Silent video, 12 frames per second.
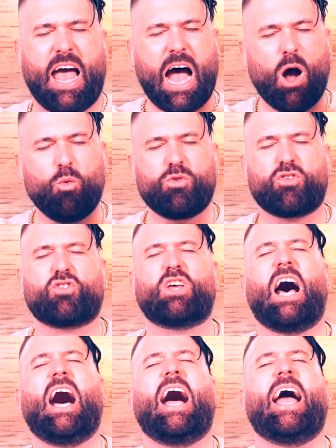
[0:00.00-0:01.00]

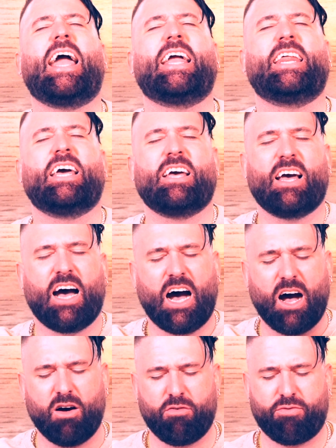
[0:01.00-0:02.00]
outside
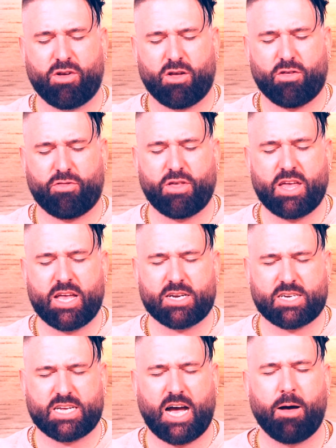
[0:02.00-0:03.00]
of
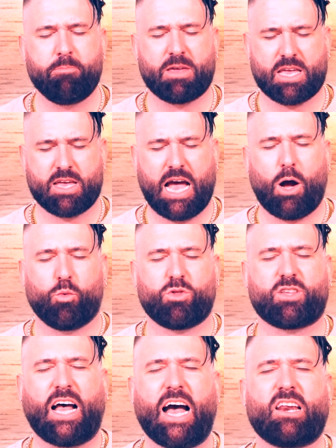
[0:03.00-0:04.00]
the tummy,
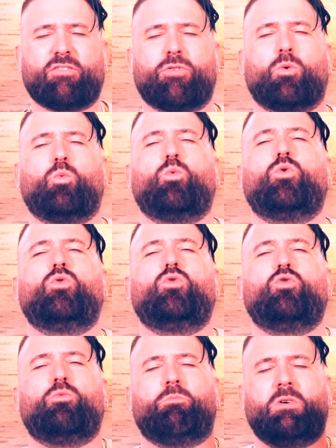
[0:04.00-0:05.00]
outside of the
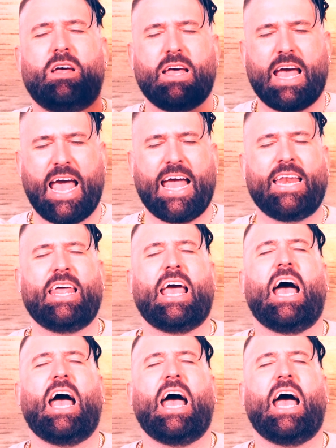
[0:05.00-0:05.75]
womb, and